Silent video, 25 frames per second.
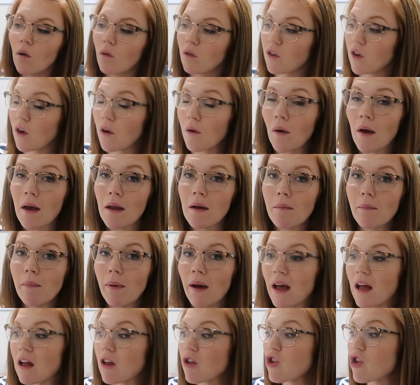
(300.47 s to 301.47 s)
to it,
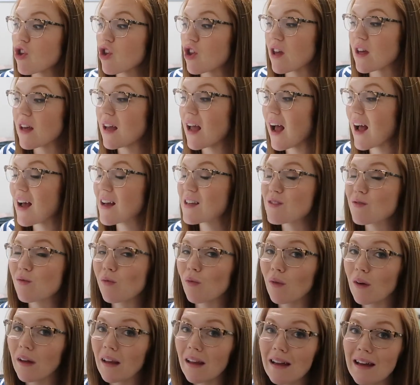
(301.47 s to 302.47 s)
but she has
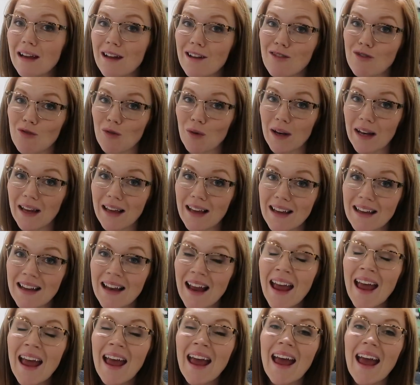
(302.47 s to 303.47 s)
really enjoyed it,
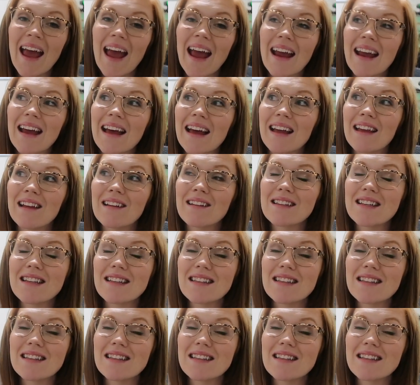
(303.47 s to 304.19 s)
and